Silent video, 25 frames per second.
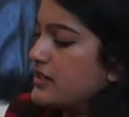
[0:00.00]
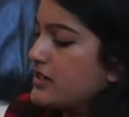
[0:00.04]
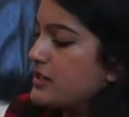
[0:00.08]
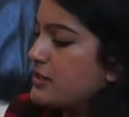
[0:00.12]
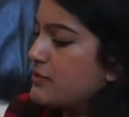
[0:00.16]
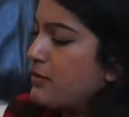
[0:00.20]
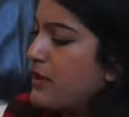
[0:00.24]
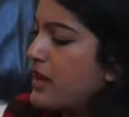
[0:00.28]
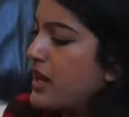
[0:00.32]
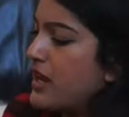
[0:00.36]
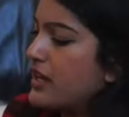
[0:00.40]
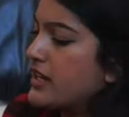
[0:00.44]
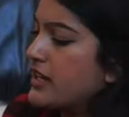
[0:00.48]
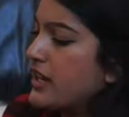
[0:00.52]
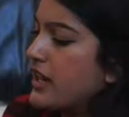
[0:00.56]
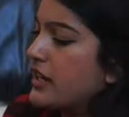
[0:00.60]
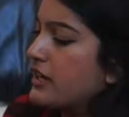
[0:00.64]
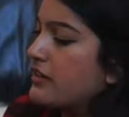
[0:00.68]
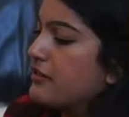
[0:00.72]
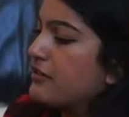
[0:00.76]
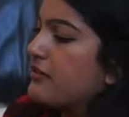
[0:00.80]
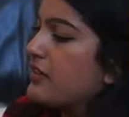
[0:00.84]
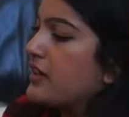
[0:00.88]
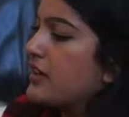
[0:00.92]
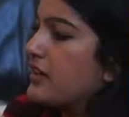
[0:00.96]
it's made out
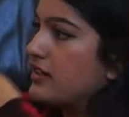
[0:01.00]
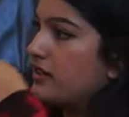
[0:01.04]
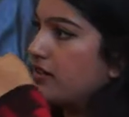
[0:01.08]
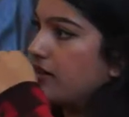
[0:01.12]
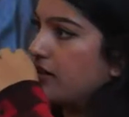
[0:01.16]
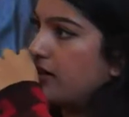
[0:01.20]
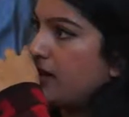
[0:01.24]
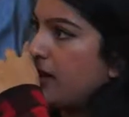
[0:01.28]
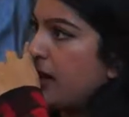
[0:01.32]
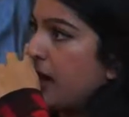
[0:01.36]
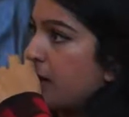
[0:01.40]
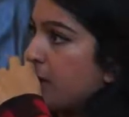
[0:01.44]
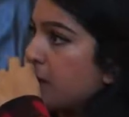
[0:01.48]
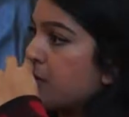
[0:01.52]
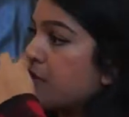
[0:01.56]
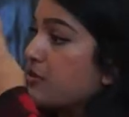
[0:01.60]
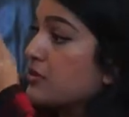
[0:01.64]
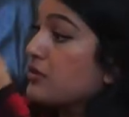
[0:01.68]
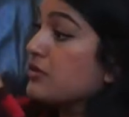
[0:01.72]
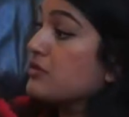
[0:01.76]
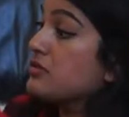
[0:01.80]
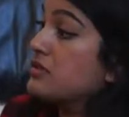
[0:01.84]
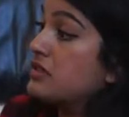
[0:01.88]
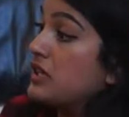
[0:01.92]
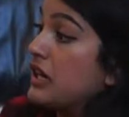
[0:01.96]
of
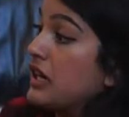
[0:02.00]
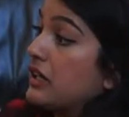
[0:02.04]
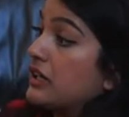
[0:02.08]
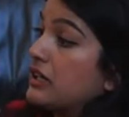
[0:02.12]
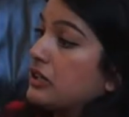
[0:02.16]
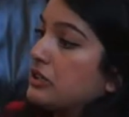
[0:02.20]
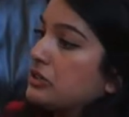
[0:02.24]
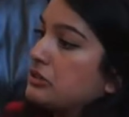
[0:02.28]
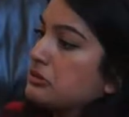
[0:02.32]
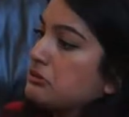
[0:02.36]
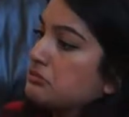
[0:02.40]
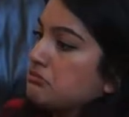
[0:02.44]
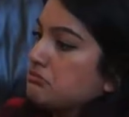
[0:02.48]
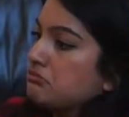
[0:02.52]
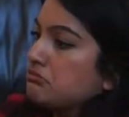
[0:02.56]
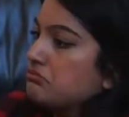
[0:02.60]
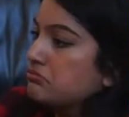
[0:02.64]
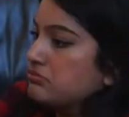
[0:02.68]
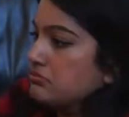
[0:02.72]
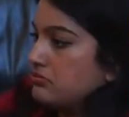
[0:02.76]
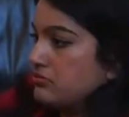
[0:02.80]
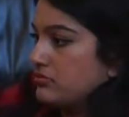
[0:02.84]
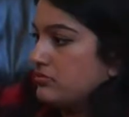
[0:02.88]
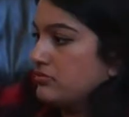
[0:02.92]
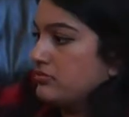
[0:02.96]
natural duck.
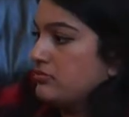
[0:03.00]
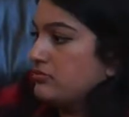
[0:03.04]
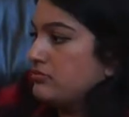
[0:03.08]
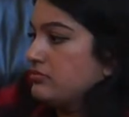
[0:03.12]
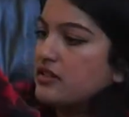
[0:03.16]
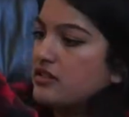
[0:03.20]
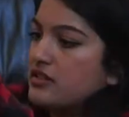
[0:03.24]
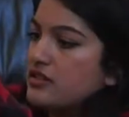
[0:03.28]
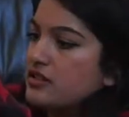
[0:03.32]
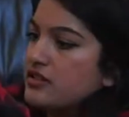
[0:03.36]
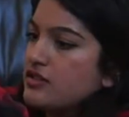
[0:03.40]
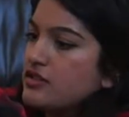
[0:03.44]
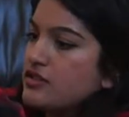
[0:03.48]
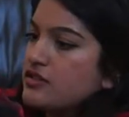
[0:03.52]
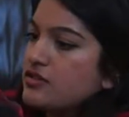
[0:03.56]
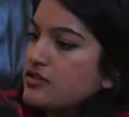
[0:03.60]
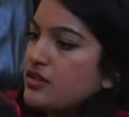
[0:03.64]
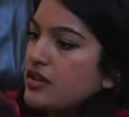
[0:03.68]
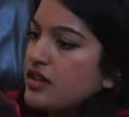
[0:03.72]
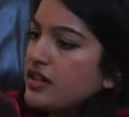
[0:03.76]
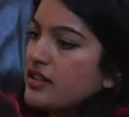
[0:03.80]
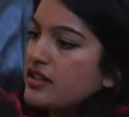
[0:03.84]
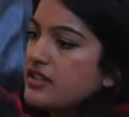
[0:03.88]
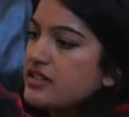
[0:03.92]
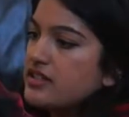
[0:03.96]
Let's
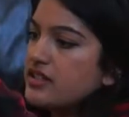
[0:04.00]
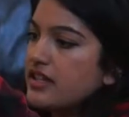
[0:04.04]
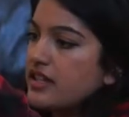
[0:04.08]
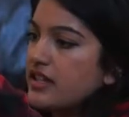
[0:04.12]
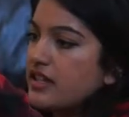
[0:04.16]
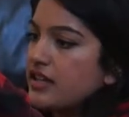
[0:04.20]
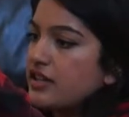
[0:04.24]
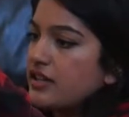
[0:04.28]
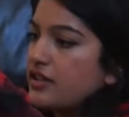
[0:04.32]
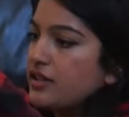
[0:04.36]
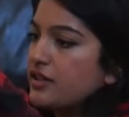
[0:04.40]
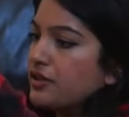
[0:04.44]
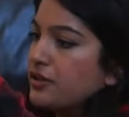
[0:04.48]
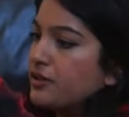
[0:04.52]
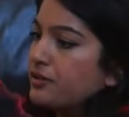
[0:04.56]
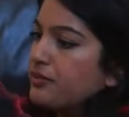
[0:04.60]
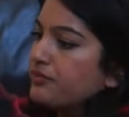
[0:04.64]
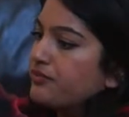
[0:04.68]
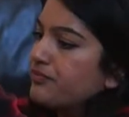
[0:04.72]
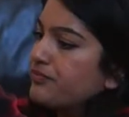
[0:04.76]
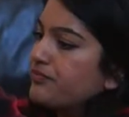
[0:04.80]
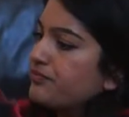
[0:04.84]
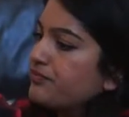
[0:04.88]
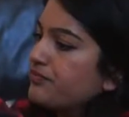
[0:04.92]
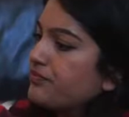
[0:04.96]
try these out.
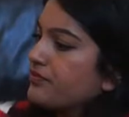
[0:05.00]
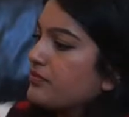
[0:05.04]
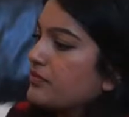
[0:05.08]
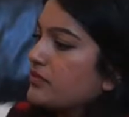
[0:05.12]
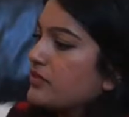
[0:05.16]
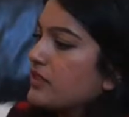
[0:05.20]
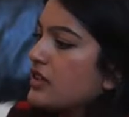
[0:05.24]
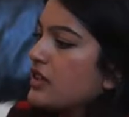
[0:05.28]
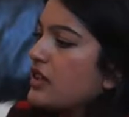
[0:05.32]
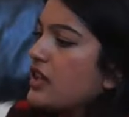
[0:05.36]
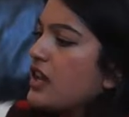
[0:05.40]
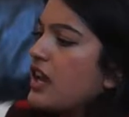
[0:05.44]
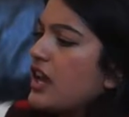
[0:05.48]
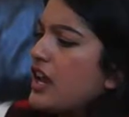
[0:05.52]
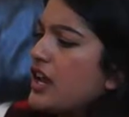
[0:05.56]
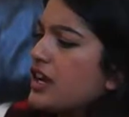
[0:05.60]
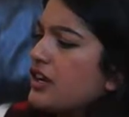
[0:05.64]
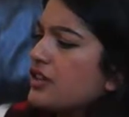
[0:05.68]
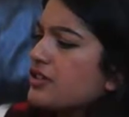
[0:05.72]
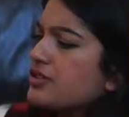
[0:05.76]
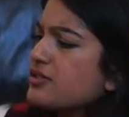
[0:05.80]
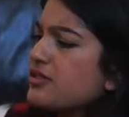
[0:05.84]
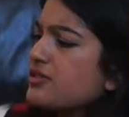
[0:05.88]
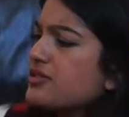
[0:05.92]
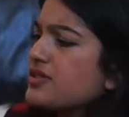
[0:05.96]
It
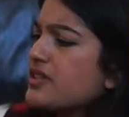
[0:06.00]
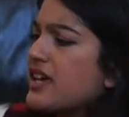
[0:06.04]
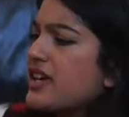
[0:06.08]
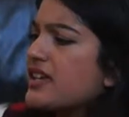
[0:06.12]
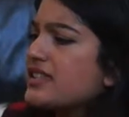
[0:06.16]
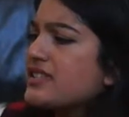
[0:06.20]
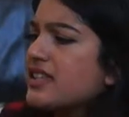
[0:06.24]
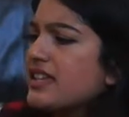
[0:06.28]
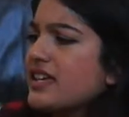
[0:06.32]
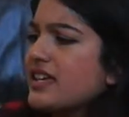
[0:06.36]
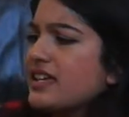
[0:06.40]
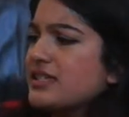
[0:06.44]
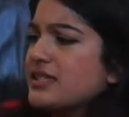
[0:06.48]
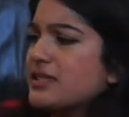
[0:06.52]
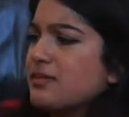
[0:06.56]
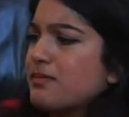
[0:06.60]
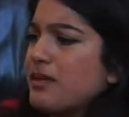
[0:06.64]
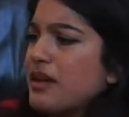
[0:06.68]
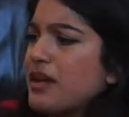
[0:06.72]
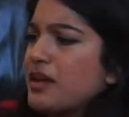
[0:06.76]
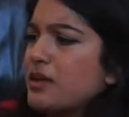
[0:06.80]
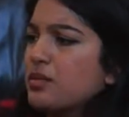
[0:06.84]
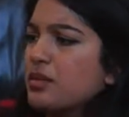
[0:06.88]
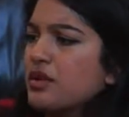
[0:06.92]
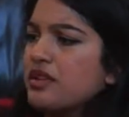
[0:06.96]
also says it's
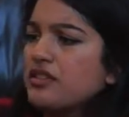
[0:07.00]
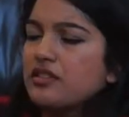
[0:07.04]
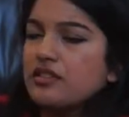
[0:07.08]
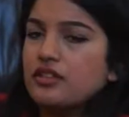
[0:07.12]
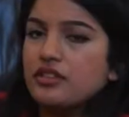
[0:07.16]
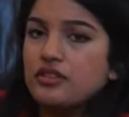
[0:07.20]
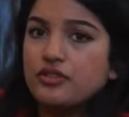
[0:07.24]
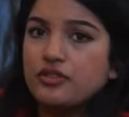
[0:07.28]
made with